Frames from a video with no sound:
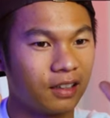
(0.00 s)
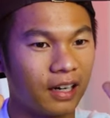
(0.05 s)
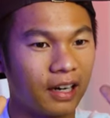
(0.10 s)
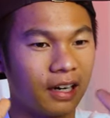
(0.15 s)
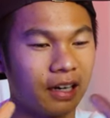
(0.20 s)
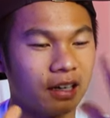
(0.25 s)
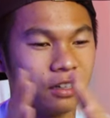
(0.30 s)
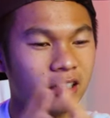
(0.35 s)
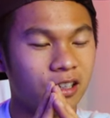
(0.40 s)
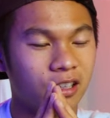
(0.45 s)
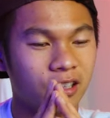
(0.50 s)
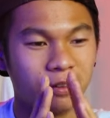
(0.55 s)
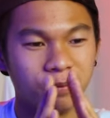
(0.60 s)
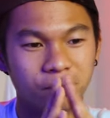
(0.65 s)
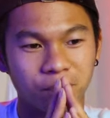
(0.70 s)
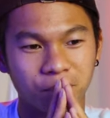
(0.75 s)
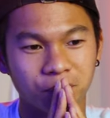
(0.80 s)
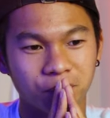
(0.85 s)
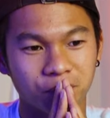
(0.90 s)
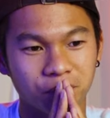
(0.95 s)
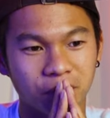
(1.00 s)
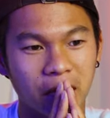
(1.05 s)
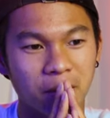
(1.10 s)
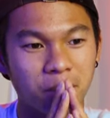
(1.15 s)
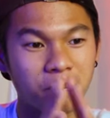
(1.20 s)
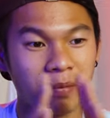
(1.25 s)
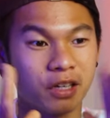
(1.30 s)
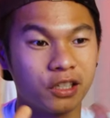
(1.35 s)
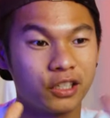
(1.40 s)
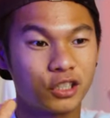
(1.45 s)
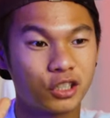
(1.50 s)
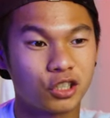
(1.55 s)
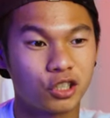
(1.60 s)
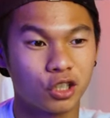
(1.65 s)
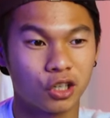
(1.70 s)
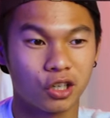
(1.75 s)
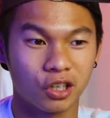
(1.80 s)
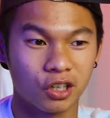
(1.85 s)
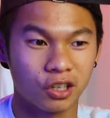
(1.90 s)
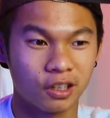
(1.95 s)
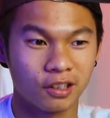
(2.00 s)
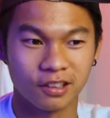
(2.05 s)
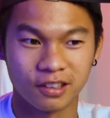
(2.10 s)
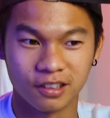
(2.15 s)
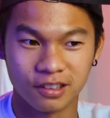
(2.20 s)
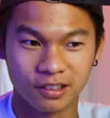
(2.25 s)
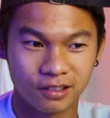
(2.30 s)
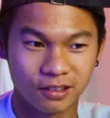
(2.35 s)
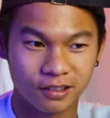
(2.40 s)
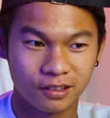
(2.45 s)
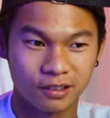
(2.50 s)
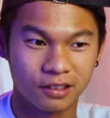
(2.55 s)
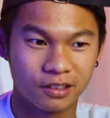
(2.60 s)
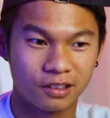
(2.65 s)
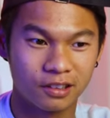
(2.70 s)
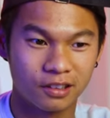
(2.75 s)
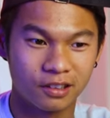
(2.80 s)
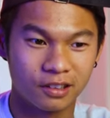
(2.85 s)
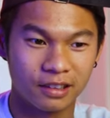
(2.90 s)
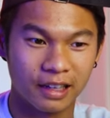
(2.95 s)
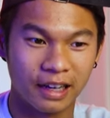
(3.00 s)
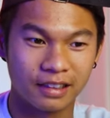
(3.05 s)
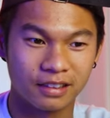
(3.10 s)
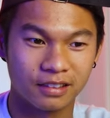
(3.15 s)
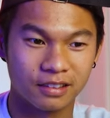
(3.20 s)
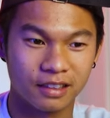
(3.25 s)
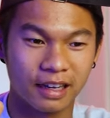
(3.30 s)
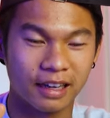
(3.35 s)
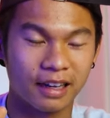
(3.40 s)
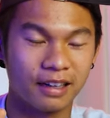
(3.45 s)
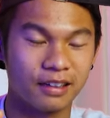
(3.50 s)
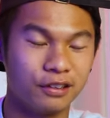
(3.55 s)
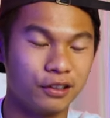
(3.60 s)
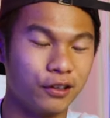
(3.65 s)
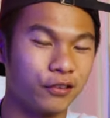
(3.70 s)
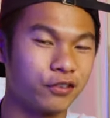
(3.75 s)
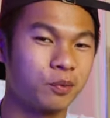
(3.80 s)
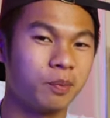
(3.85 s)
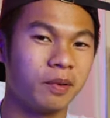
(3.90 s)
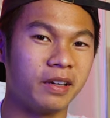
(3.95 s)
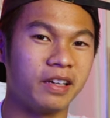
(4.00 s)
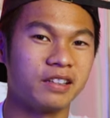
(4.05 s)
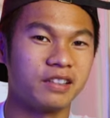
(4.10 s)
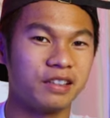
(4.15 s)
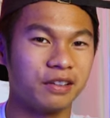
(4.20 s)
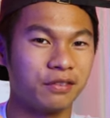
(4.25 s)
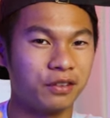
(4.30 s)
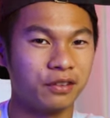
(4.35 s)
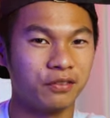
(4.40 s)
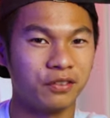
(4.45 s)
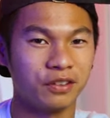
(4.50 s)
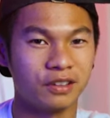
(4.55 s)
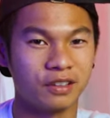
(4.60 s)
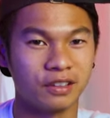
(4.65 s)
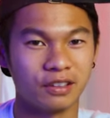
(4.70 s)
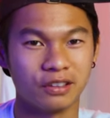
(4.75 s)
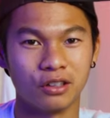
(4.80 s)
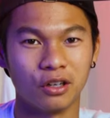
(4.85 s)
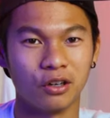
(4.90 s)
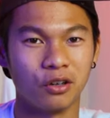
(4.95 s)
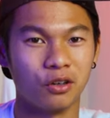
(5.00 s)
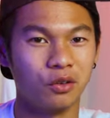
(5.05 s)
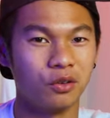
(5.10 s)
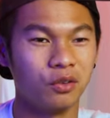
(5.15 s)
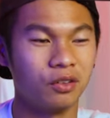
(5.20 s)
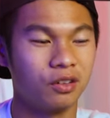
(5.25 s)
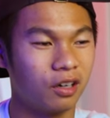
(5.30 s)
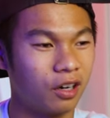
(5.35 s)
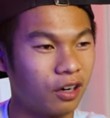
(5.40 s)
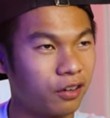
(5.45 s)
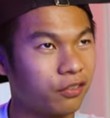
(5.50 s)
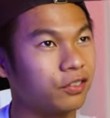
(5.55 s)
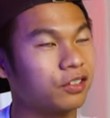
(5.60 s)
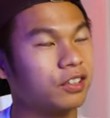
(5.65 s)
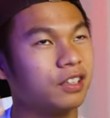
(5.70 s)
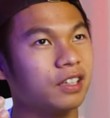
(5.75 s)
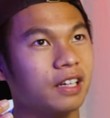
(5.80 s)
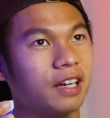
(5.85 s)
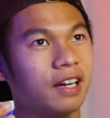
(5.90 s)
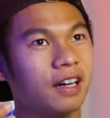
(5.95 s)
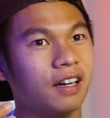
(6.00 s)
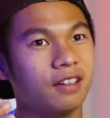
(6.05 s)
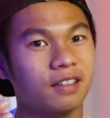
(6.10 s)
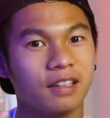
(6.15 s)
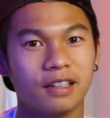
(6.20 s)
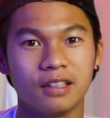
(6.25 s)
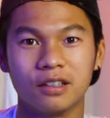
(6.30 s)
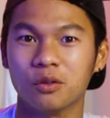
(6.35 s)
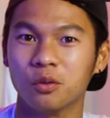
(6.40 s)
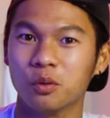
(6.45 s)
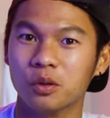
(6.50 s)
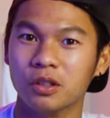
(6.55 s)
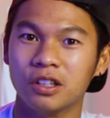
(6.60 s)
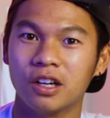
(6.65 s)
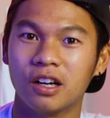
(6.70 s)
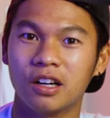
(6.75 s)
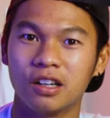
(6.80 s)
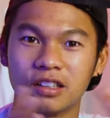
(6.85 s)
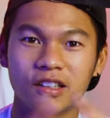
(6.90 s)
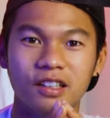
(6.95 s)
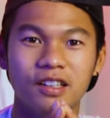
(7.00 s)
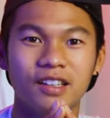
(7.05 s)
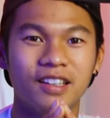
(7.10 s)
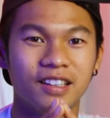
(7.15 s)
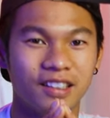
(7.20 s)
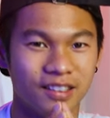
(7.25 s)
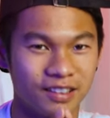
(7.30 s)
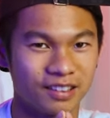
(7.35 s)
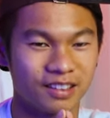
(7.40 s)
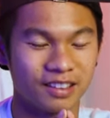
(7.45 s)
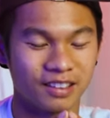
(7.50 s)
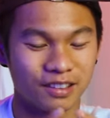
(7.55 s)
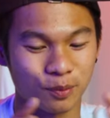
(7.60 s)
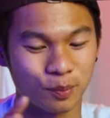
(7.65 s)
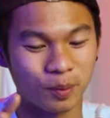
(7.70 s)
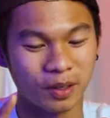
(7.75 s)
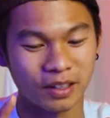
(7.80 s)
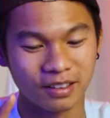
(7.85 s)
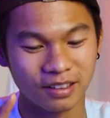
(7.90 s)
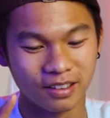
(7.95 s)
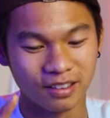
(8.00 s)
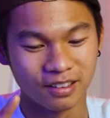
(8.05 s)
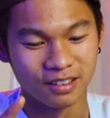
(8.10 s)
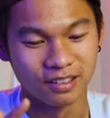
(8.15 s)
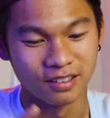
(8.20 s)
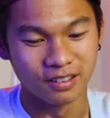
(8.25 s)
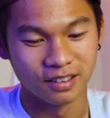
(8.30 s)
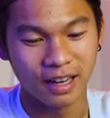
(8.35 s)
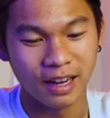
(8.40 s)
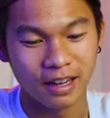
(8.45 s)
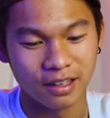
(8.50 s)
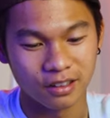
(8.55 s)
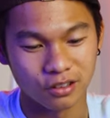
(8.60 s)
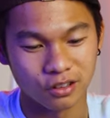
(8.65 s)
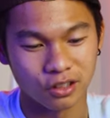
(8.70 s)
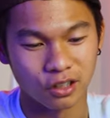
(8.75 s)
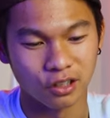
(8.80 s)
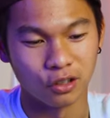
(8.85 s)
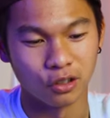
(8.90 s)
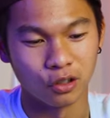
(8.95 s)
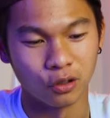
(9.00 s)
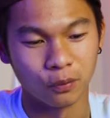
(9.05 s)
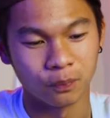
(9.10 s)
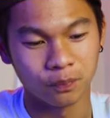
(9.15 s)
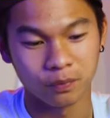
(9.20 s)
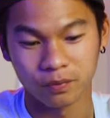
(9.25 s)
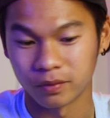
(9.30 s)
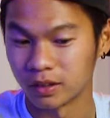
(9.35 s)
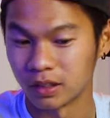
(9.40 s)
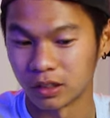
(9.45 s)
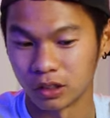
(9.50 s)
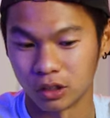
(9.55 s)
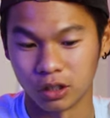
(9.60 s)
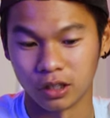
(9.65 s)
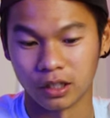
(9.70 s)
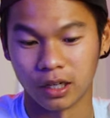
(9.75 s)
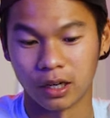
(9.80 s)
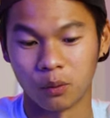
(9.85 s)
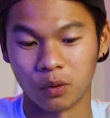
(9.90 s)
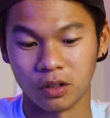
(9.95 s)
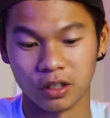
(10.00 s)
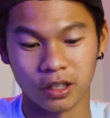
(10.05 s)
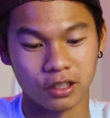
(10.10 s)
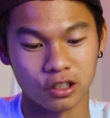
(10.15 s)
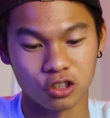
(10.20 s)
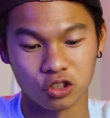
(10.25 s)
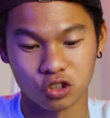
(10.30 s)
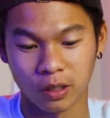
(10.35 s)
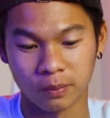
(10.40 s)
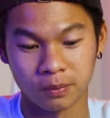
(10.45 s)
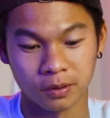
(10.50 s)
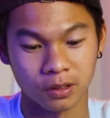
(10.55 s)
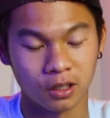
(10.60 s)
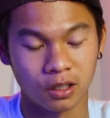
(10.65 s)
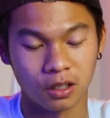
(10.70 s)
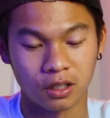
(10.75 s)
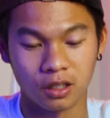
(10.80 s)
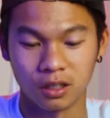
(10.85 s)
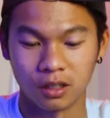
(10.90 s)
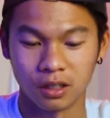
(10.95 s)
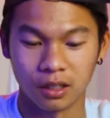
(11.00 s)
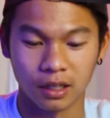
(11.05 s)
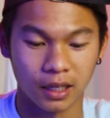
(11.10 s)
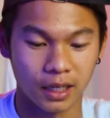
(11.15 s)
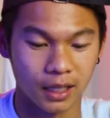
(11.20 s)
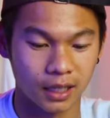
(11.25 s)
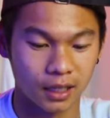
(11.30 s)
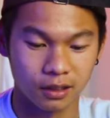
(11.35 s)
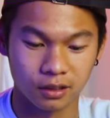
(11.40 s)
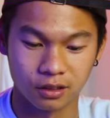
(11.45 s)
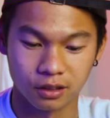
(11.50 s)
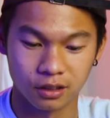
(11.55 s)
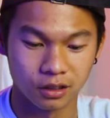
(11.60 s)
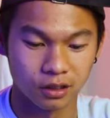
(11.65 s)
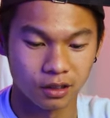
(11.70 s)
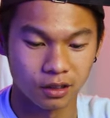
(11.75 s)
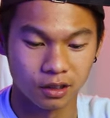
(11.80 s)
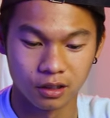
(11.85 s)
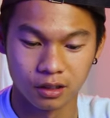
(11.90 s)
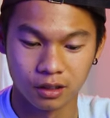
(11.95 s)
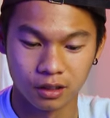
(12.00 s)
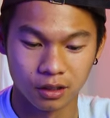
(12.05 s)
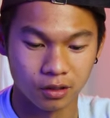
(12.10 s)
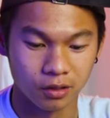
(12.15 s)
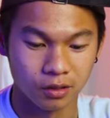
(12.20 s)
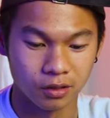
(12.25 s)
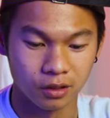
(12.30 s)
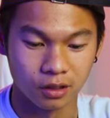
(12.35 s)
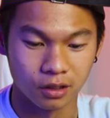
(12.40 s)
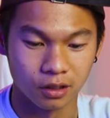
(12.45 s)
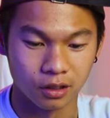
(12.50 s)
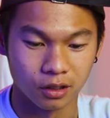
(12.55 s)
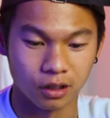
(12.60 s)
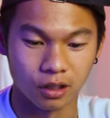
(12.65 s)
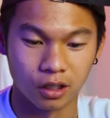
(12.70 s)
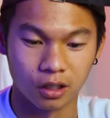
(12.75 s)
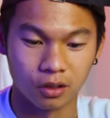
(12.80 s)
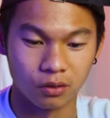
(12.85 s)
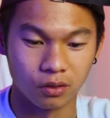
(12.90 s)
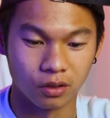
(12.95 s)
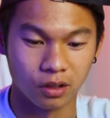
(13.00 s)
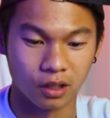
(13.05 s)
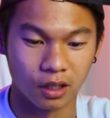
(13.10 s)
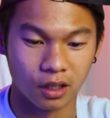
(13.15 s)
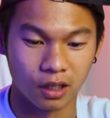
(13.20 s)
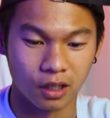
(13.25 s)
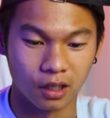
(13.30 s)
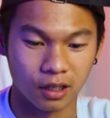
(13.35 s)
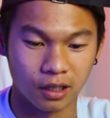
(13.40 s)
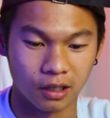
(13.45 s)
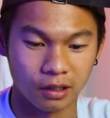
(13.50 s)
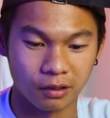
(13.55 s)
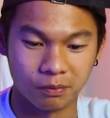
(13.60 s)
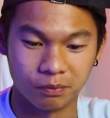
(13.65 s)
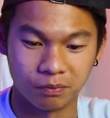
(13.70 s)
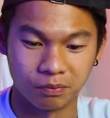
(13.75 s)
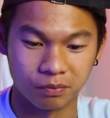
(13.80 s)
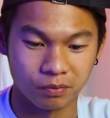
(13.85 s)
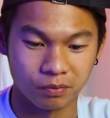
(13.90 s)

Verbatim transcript: I um, I made sure that I had enough space, even if it did go off into the air, that it would not hit the kids. But yeah, so I went ahead and strapped it on, and you know, uh,